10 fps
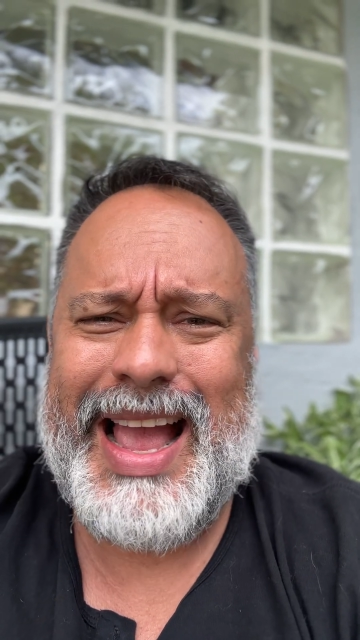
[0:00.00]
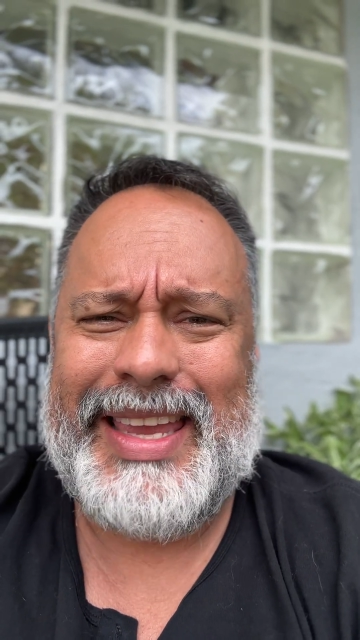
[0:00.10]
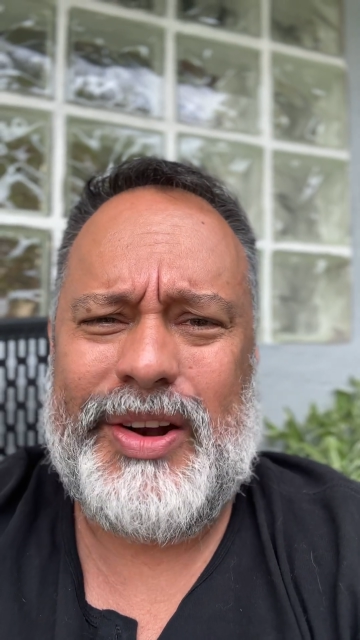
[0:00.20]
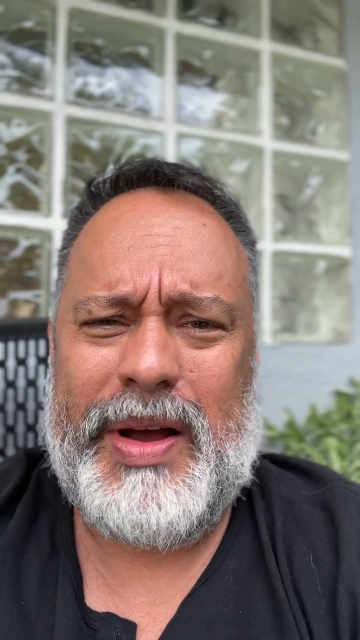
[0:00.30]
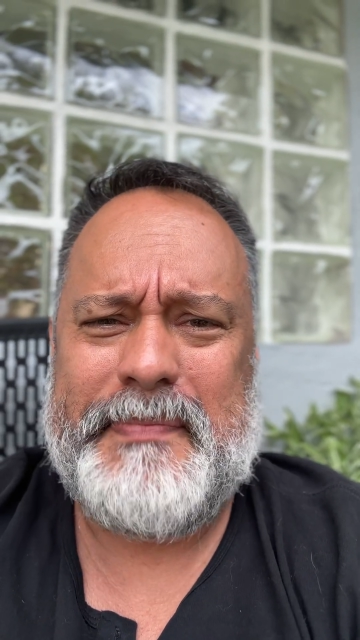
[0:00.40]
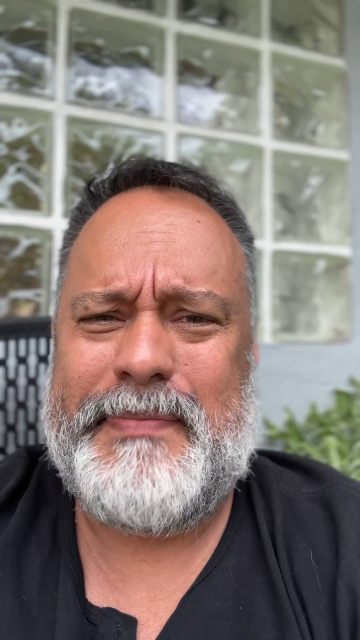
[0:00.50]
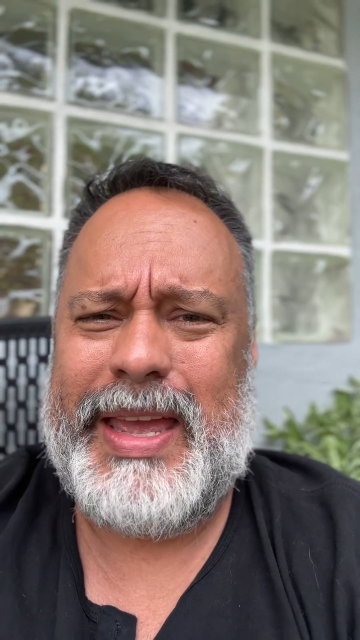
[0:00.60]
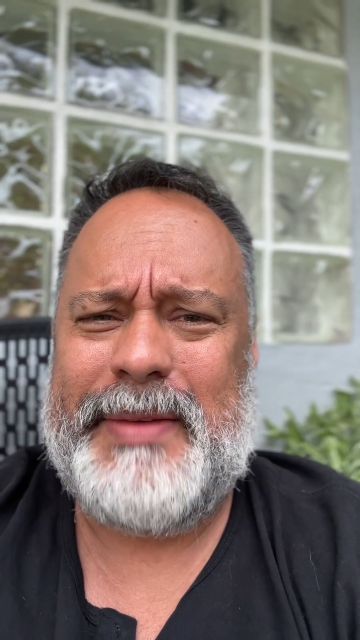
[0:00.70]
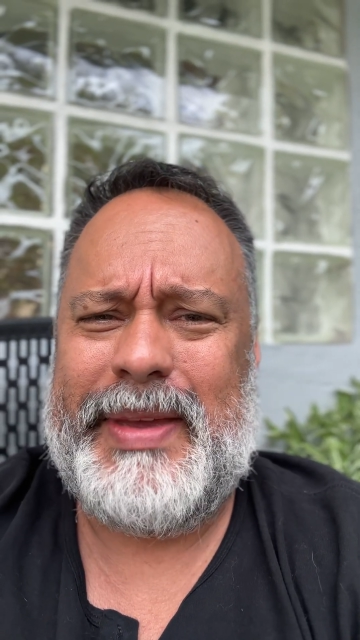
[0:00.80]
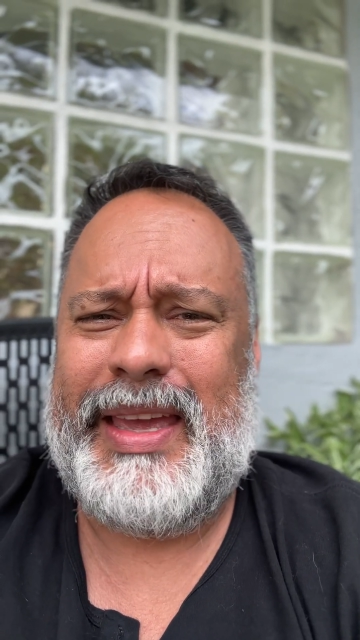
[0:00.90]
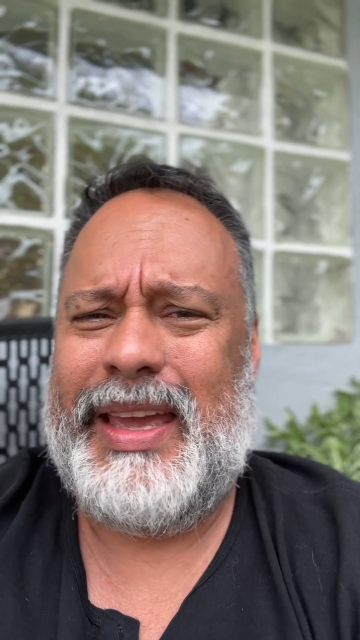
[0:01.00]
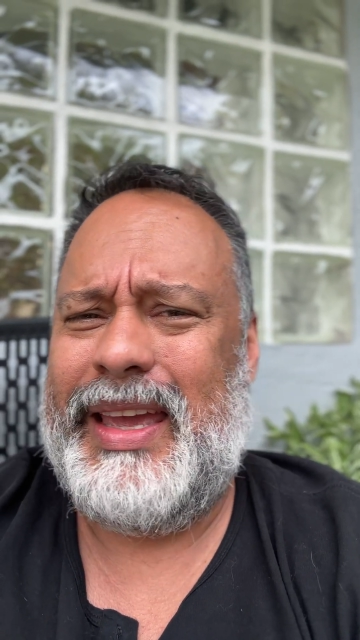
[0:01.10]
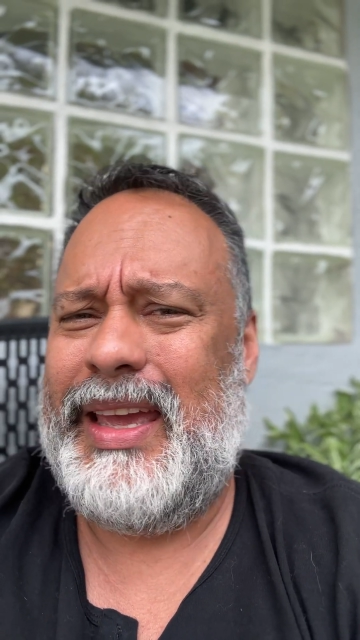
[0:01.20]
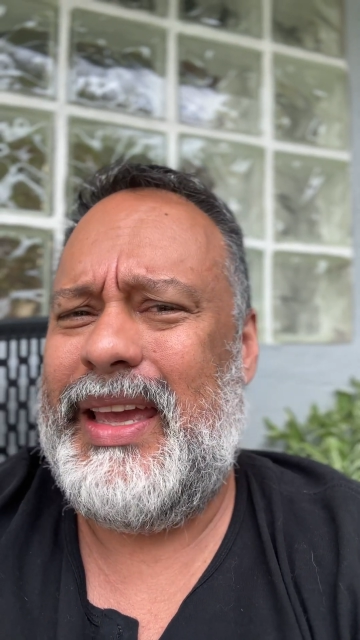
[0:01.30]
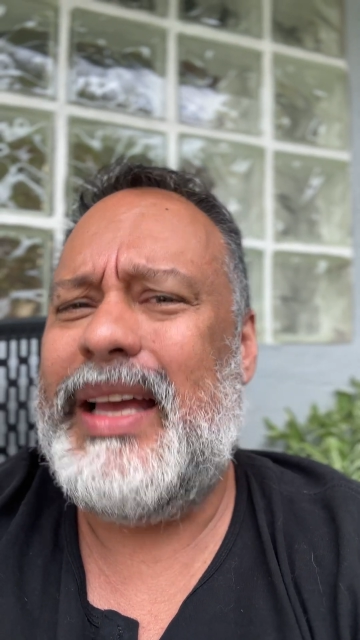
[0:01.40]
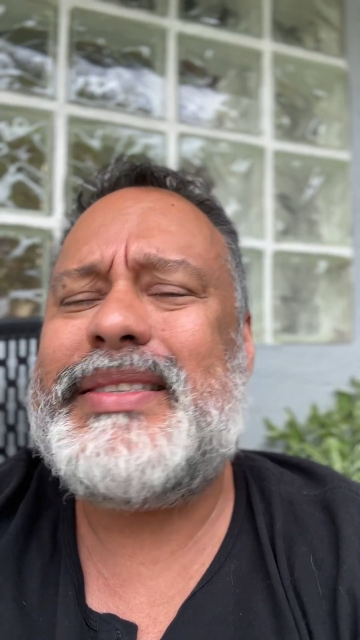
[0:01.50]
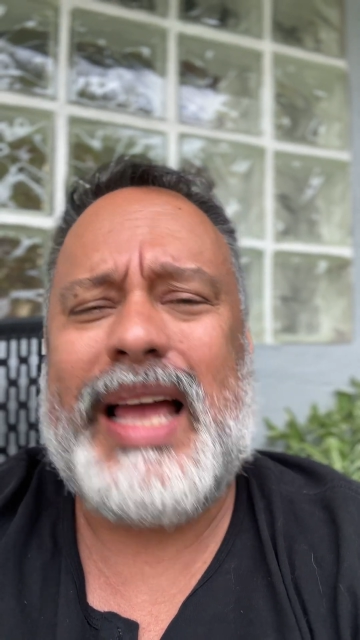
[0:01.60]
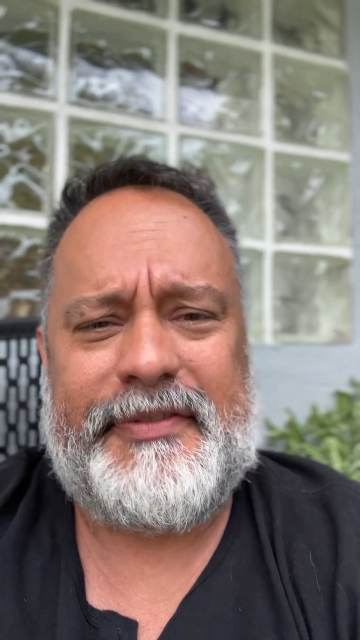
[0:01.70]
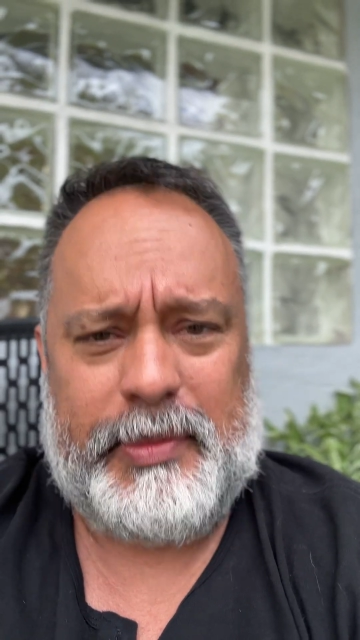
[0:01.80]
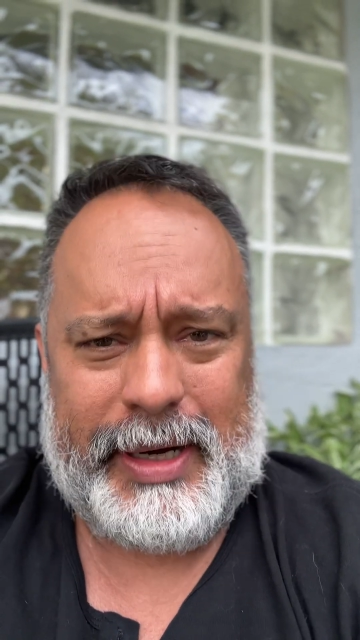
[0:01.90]
you know what, maybe it's
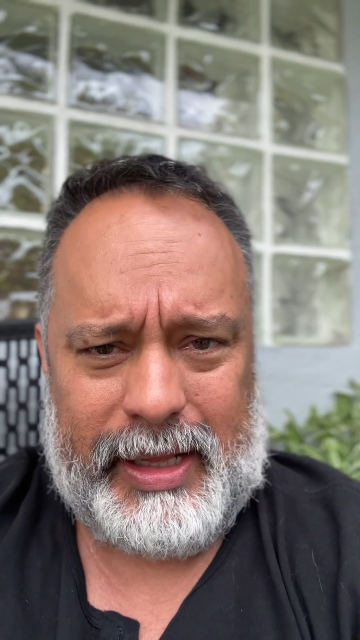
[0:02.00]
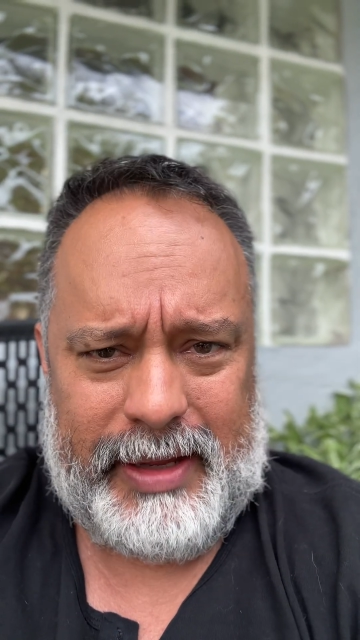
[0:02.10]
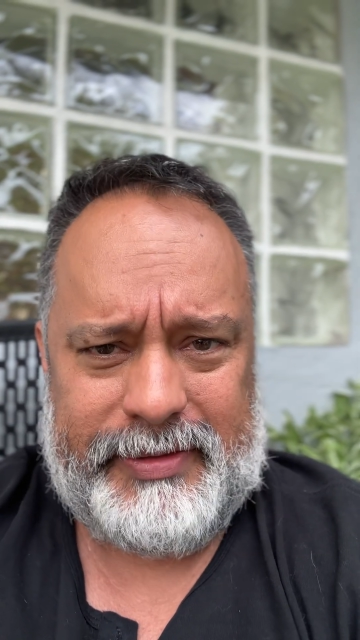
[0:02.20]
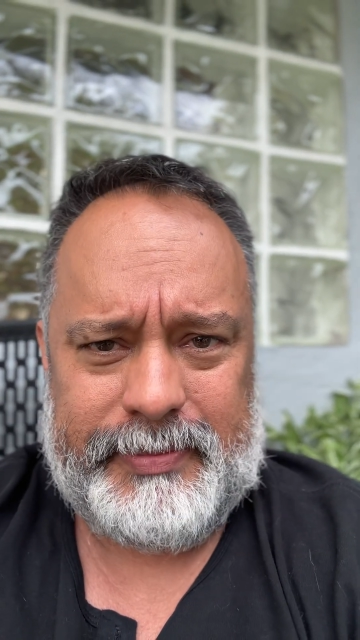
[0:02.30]
time for me to leave.